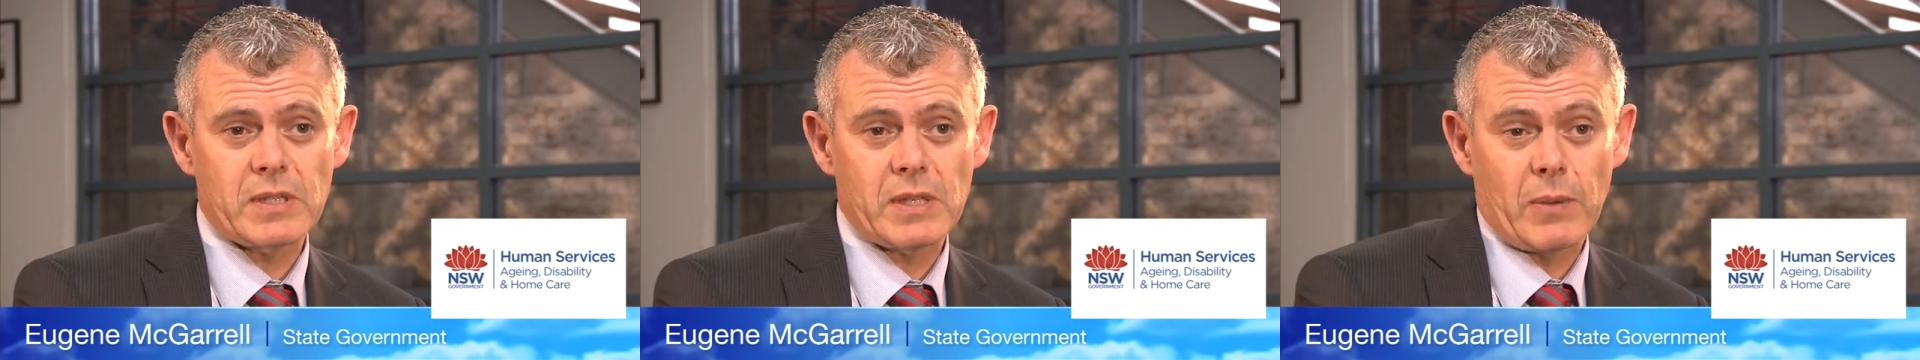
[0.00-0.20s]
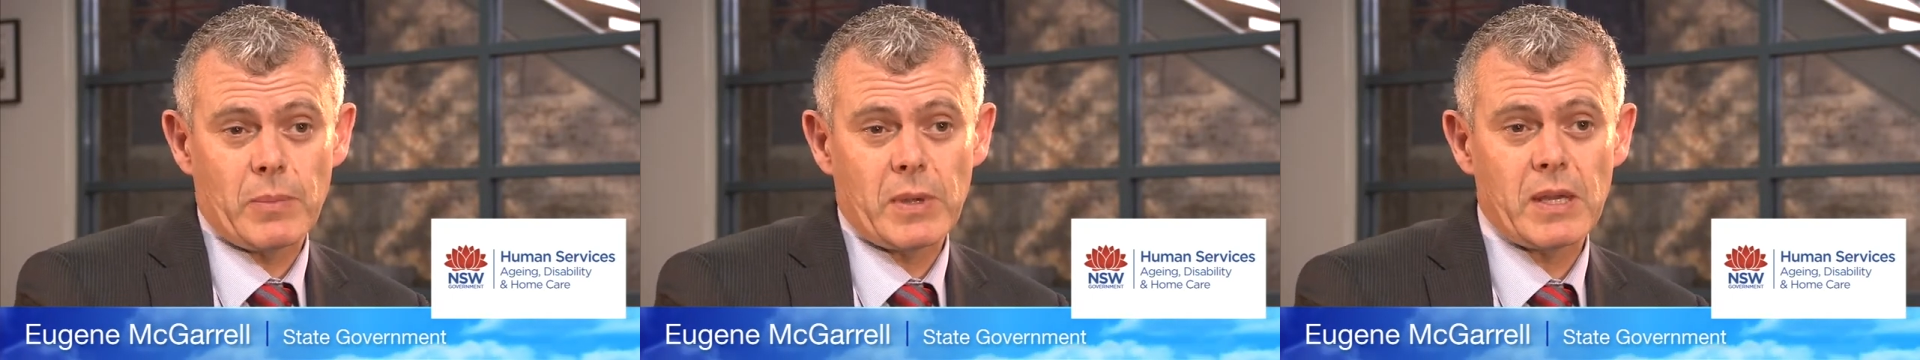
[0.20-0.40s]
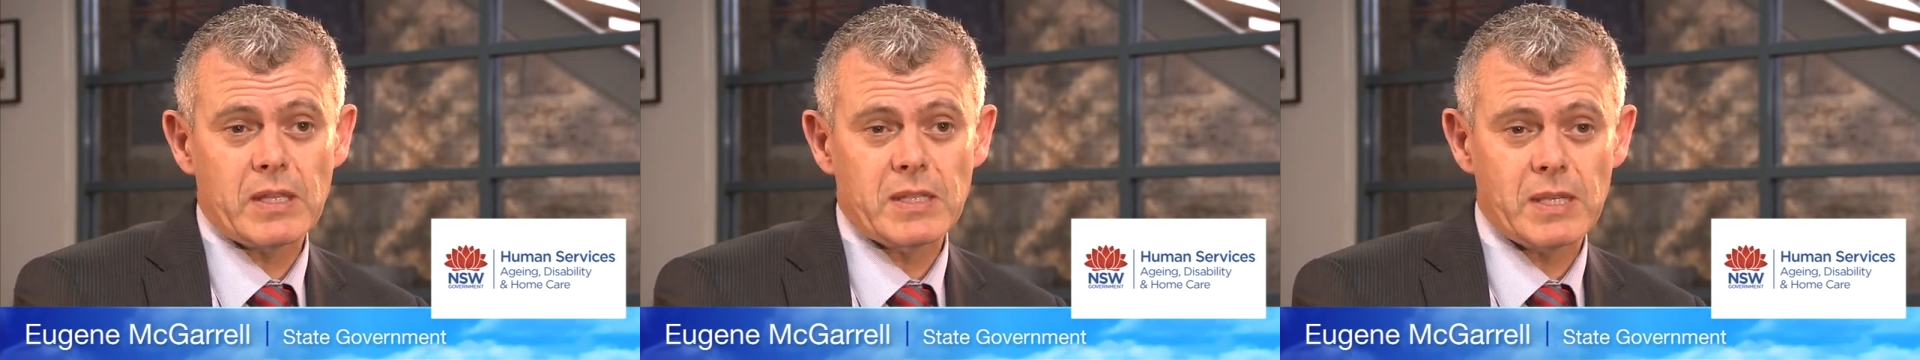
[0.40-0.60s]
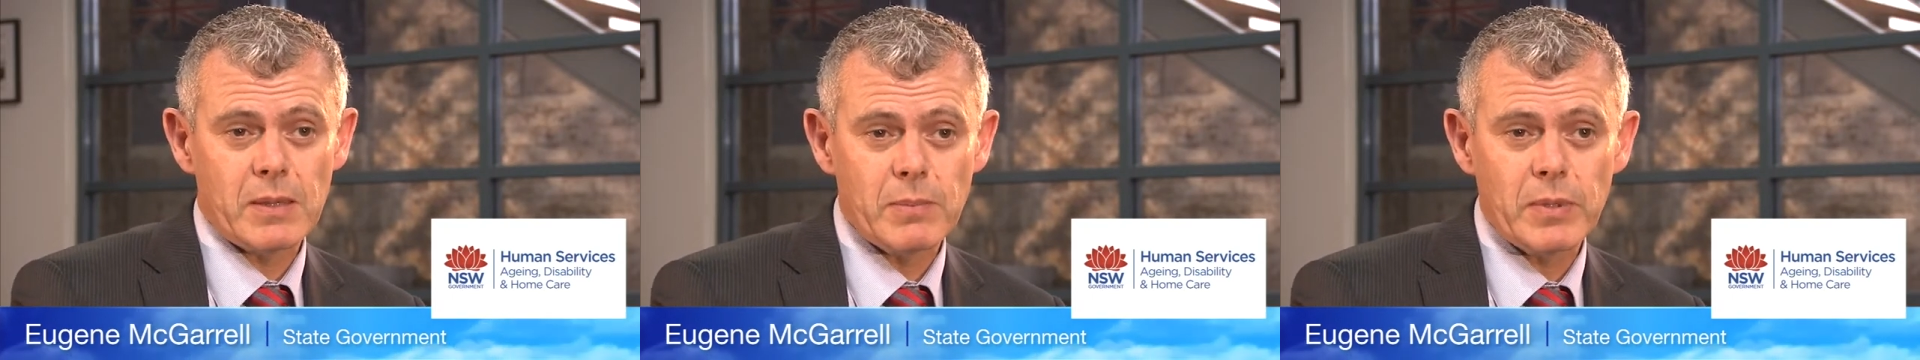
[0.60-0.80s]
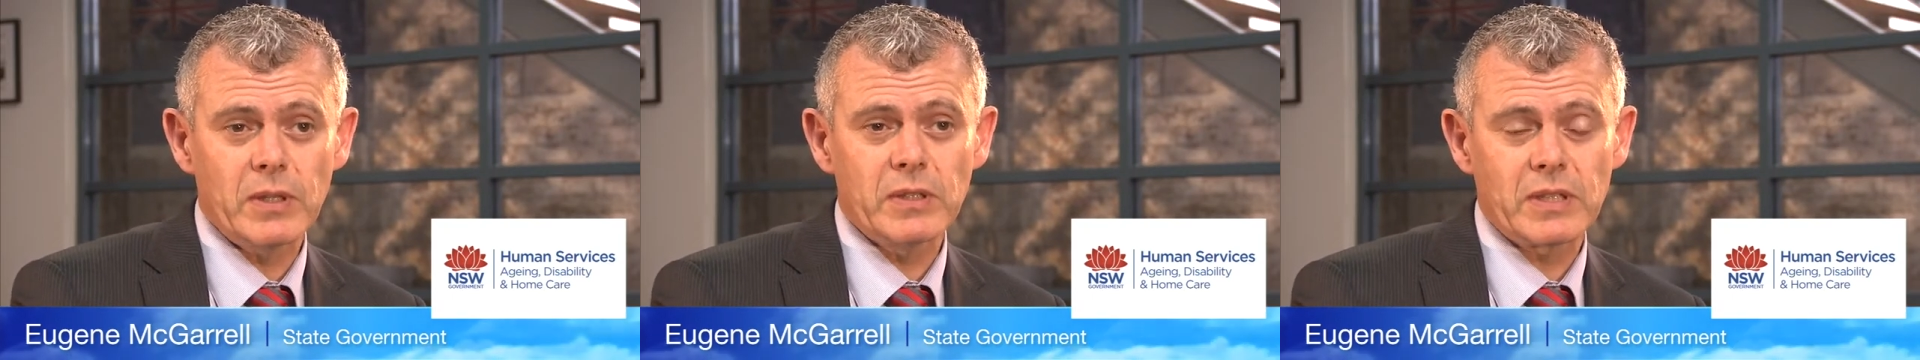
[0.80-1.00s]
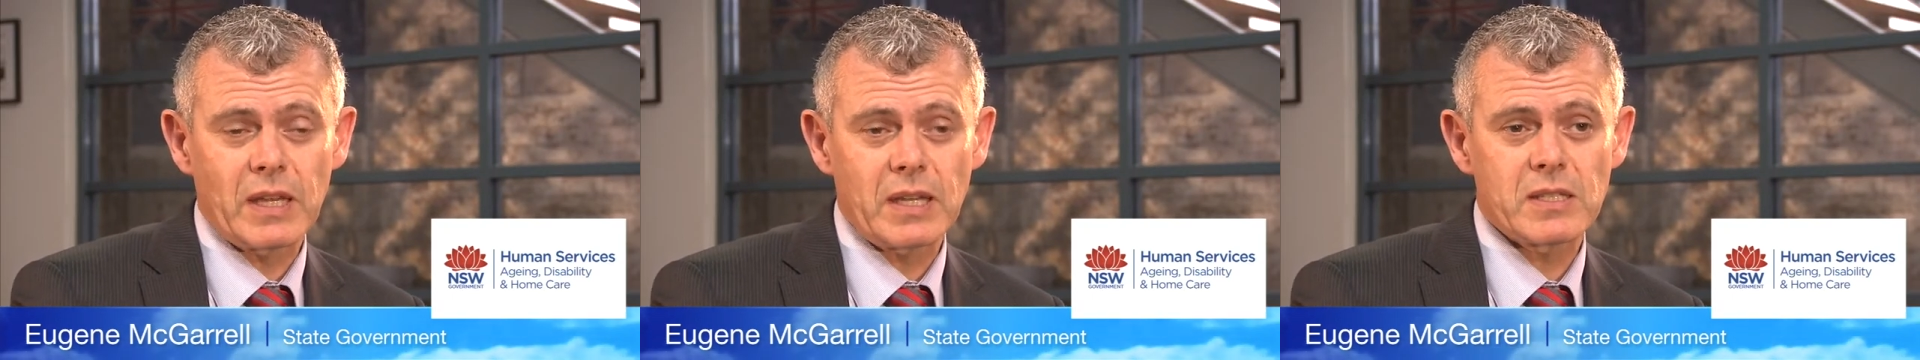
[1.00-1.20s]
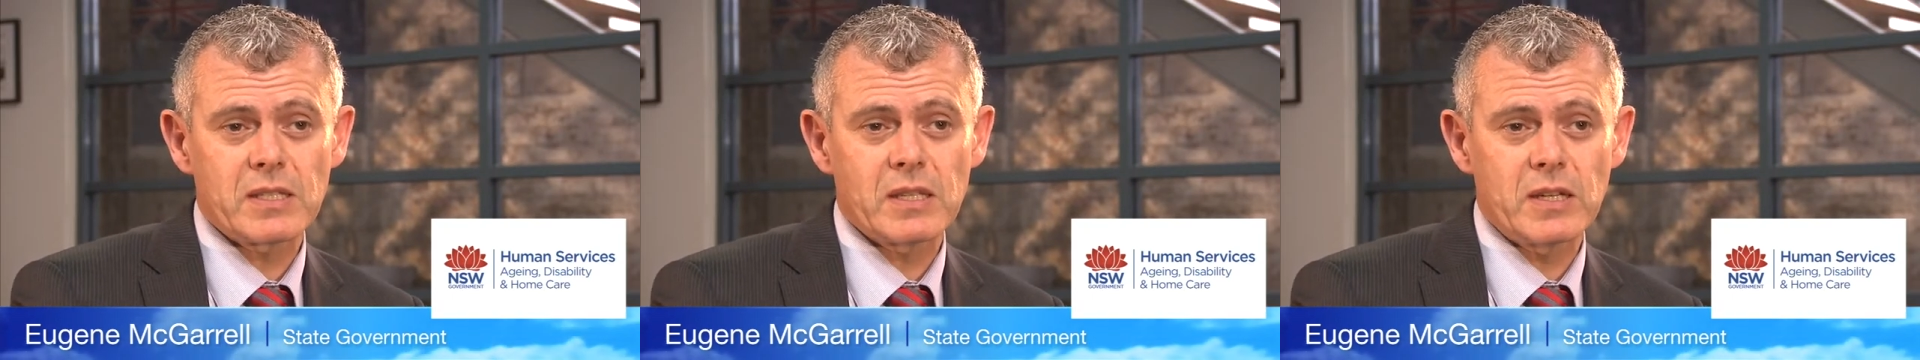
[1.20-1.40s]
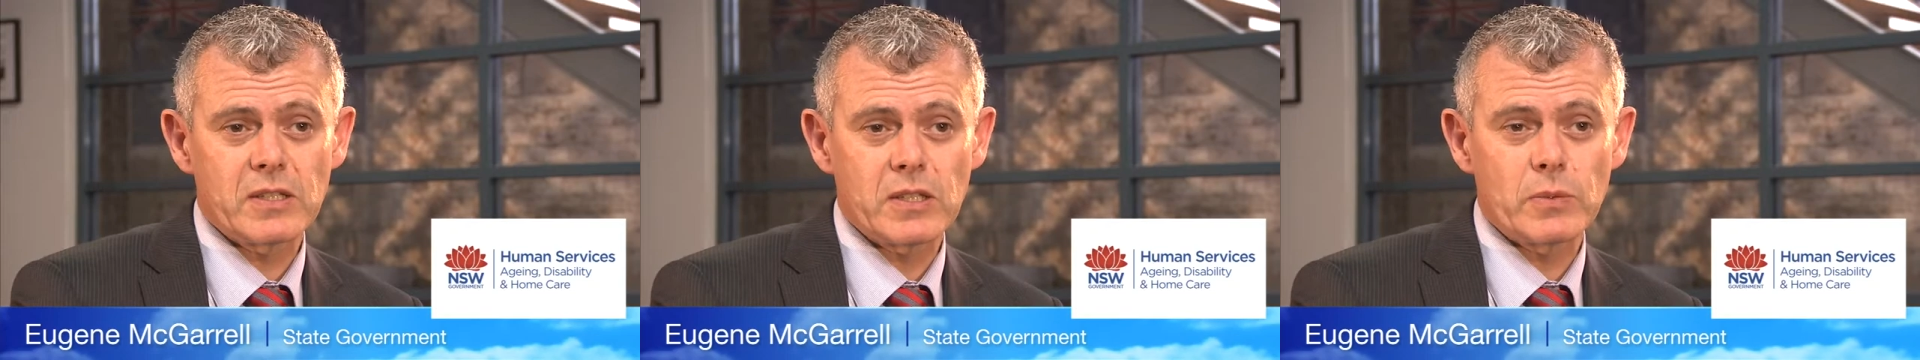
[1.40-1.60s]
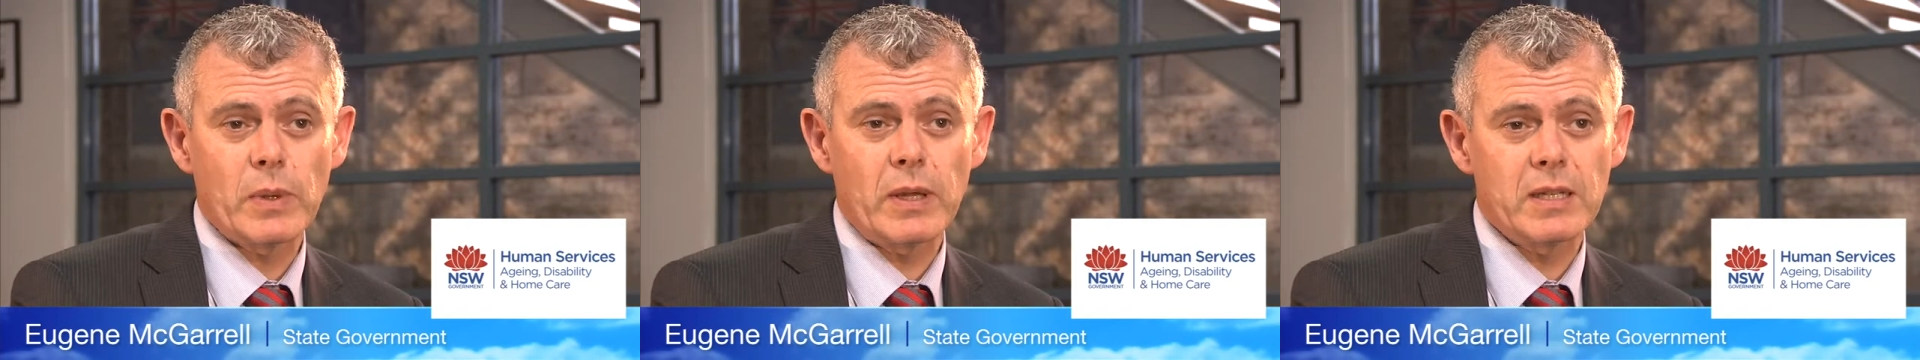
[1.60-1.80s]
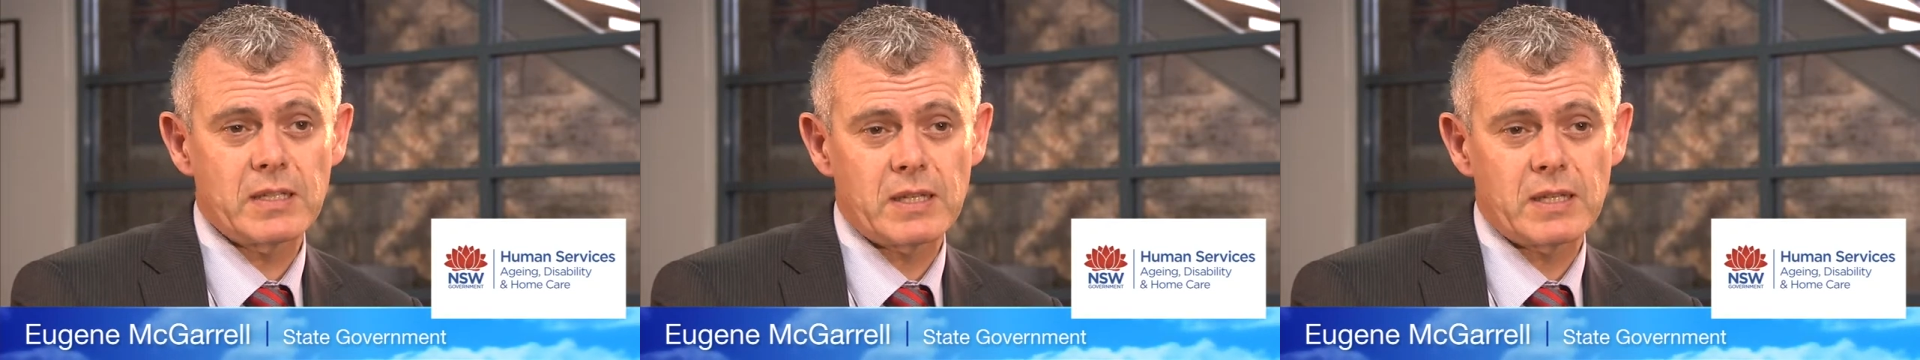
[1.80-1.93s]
that would be a team building exercise as well